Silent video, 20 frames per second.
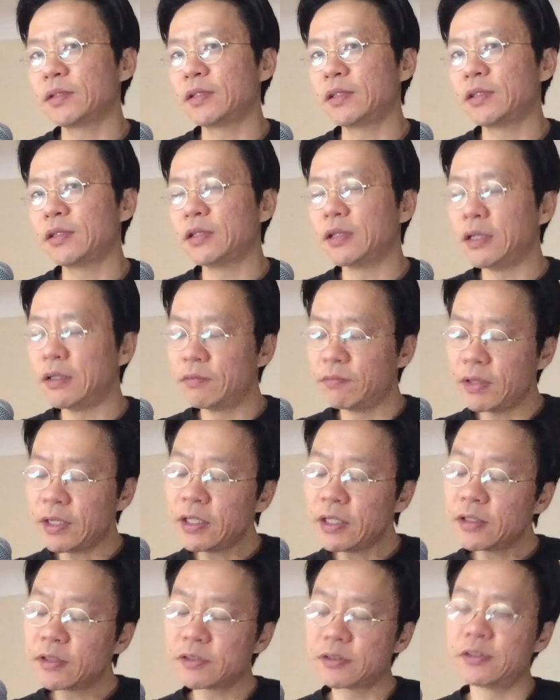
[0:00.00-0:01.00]
the
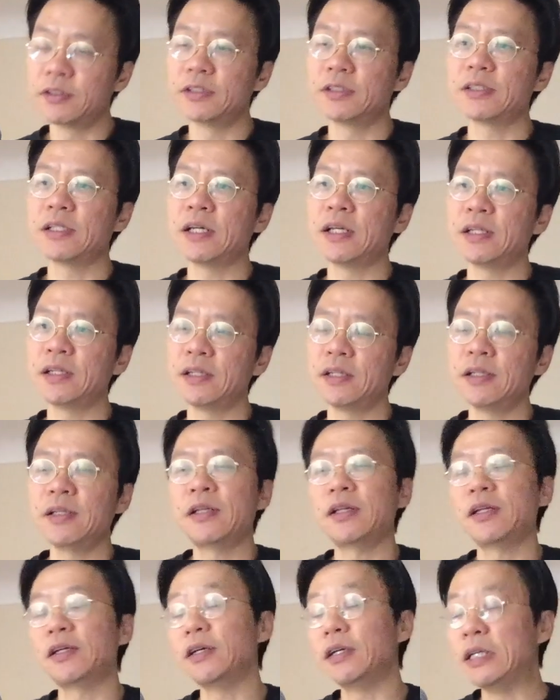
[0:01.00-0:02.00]
inventors and
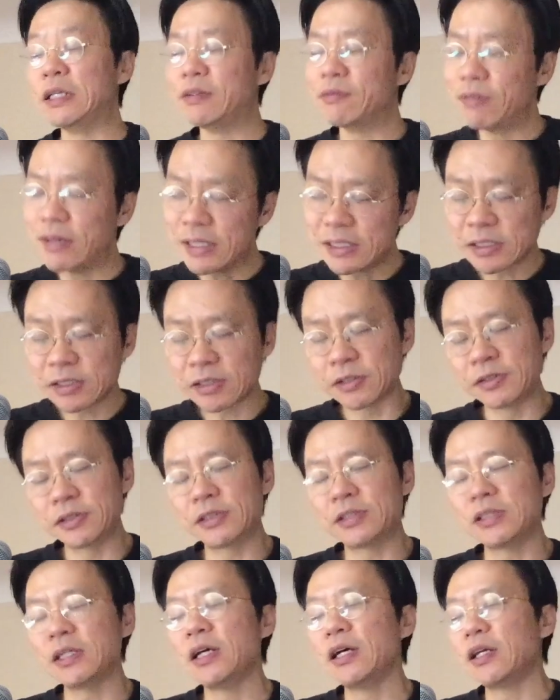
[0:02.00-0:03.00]
the
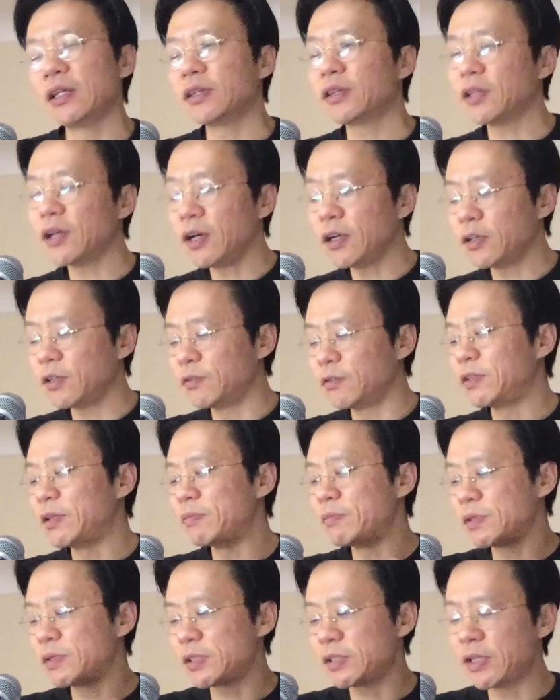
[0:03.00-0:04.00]
investors thought of
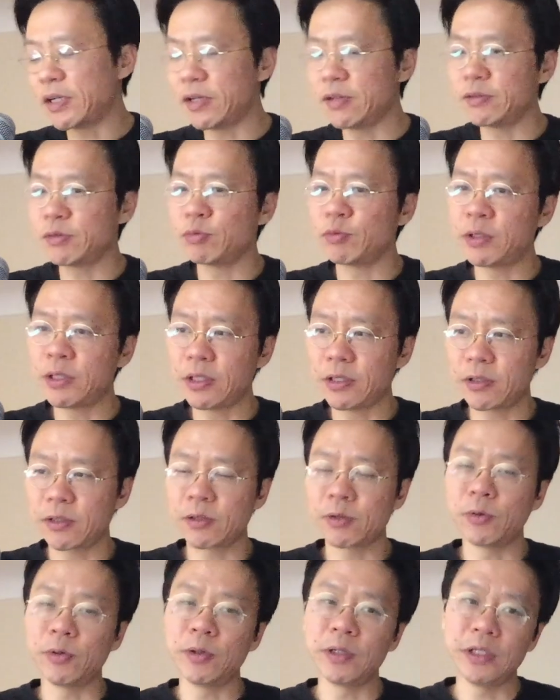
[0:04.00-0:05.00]
themselves when they are
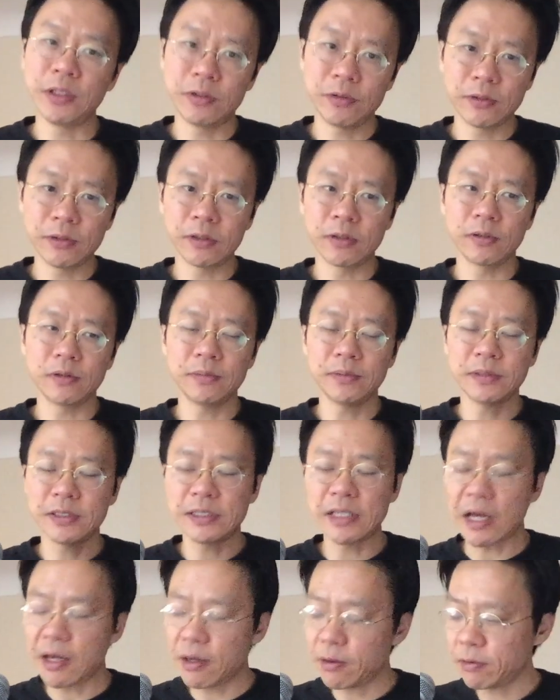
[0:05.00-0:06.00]
going into the global
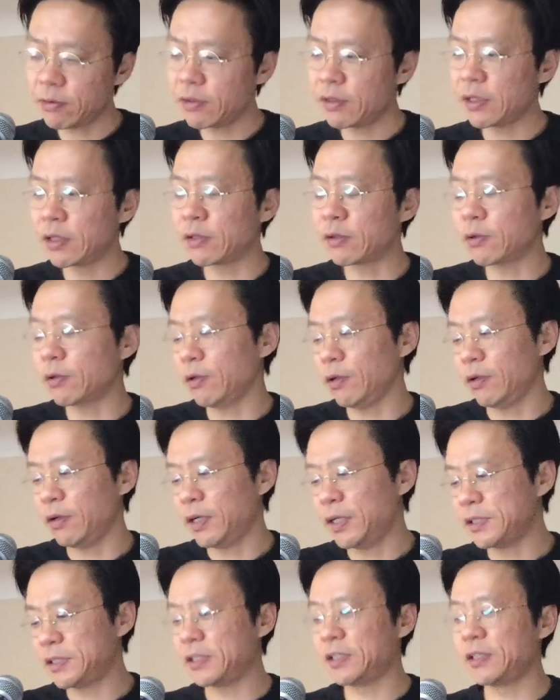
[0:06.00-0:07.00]
south and
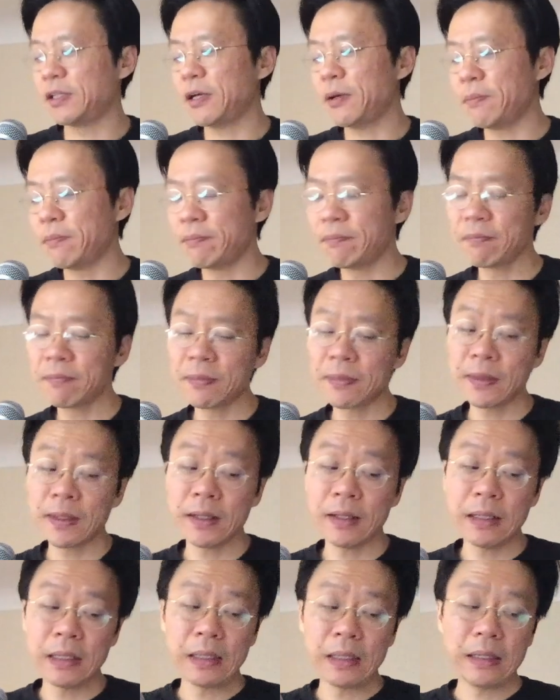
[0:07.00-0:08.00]
colonizing them.
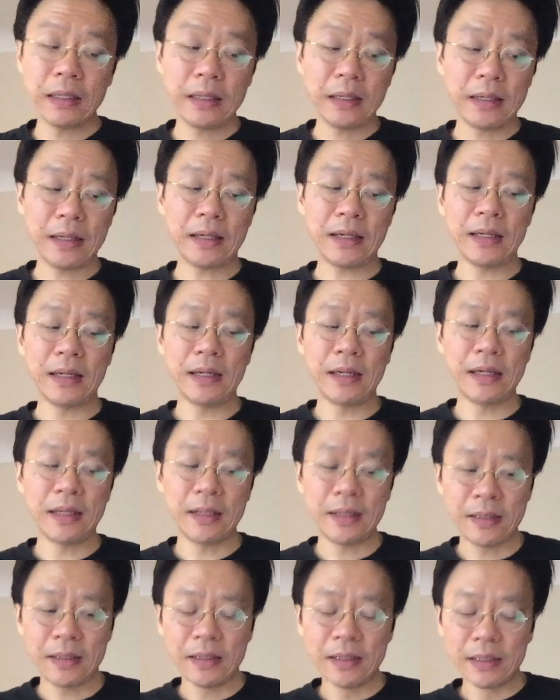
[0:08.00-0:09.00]

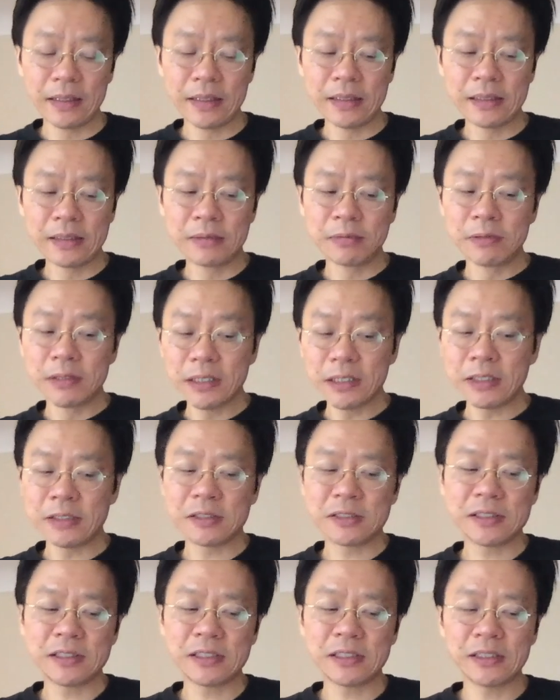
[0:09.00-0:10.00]
And it's really
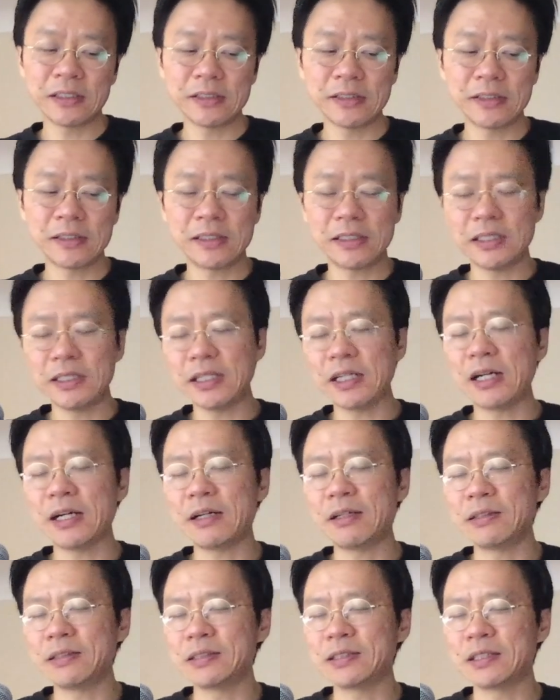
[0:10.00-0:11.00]
interesting to see
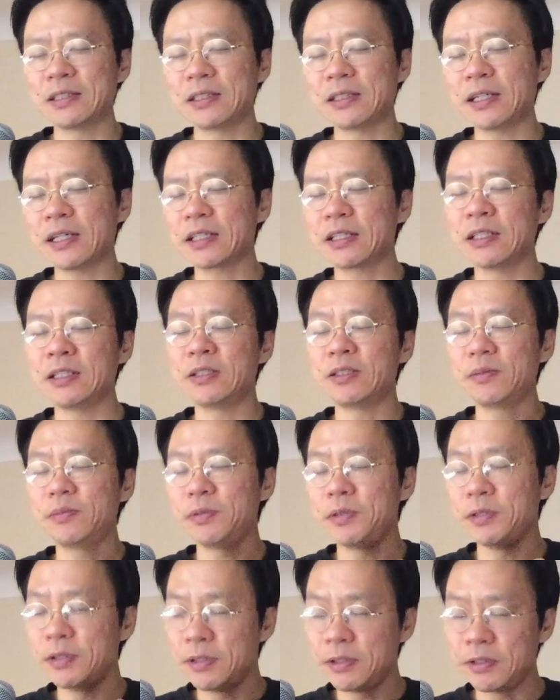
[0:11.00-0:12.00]
how the tech
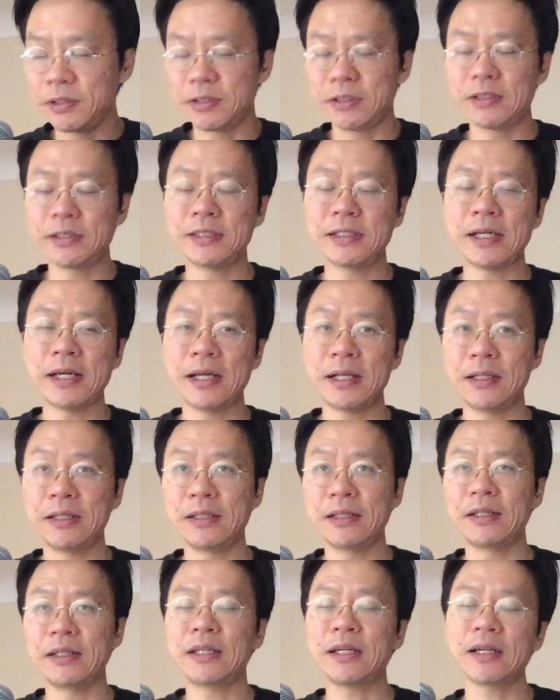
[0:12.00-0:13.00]
entrepreneurs and
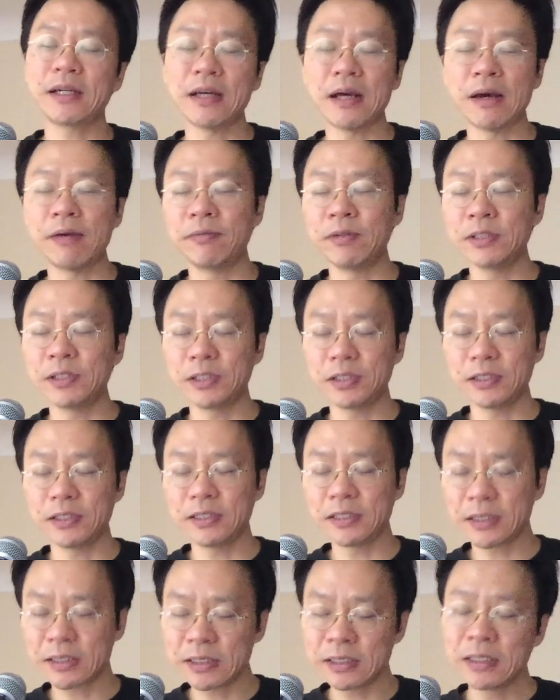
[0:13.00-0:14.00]
the tech
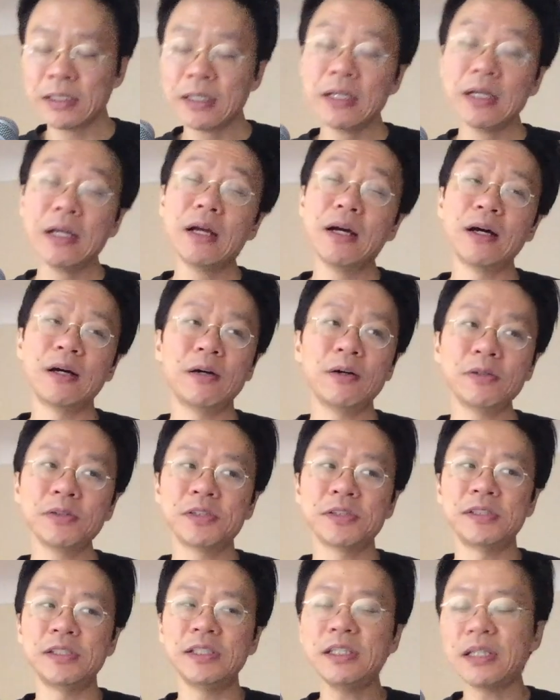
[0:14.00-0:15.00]
evangelists also
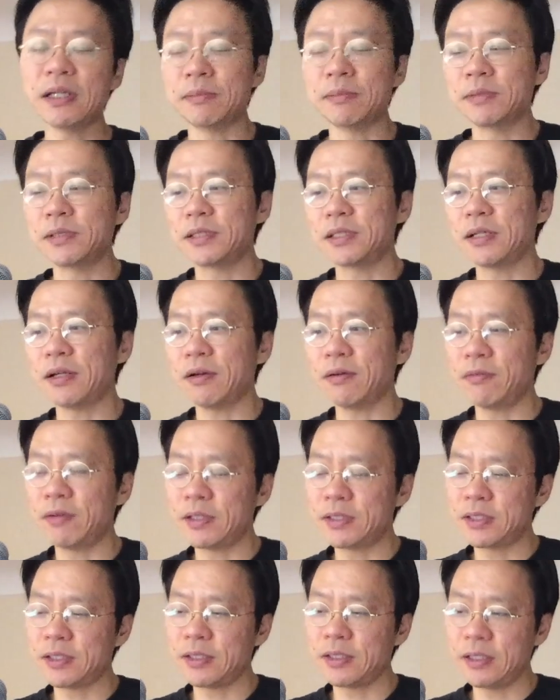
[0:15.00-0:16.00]
see themselves
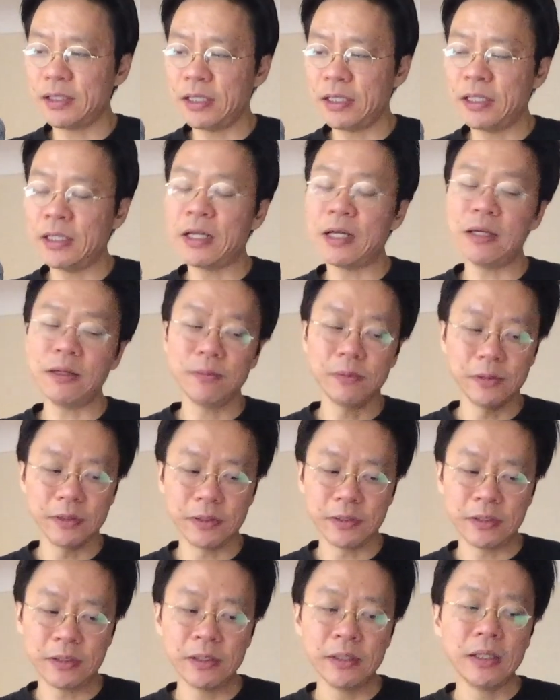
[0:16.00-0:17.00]
as an
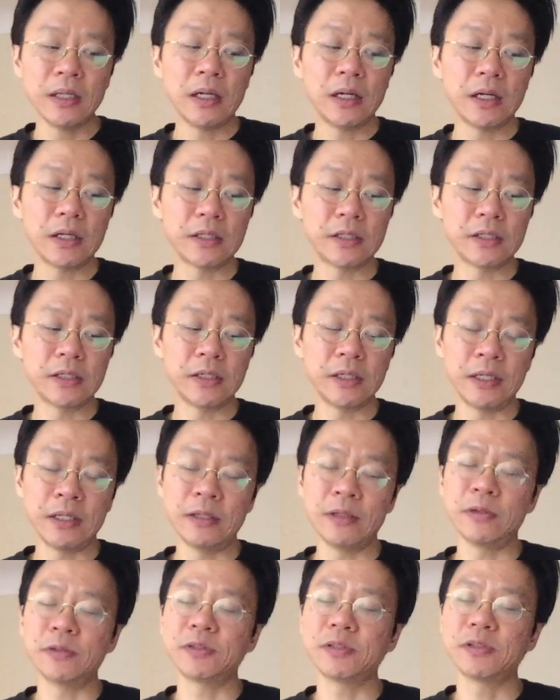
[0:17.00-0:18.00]
enabler and
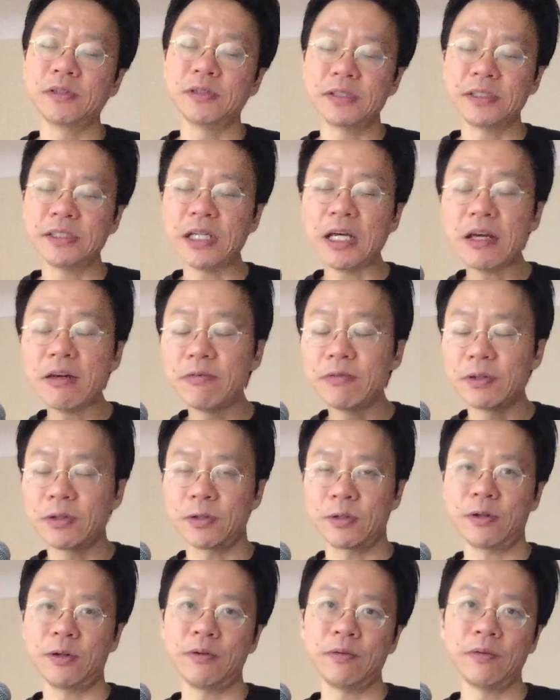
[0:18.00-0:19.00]
also savior
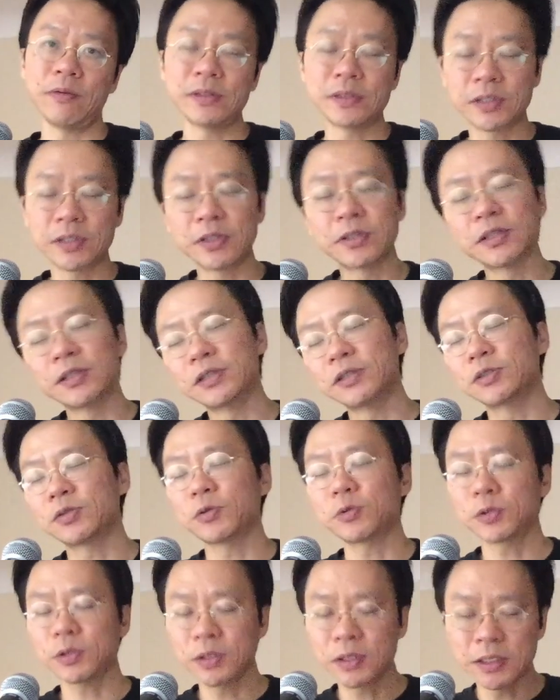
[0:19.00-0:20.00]
of certain
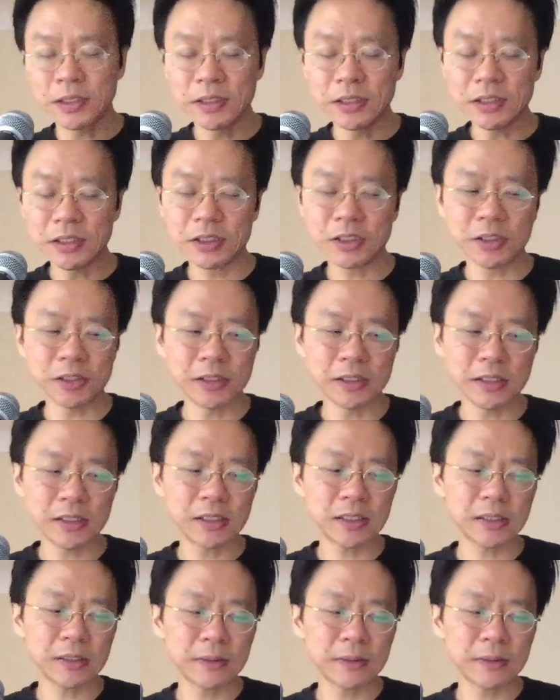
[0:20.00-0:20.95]
social conditions.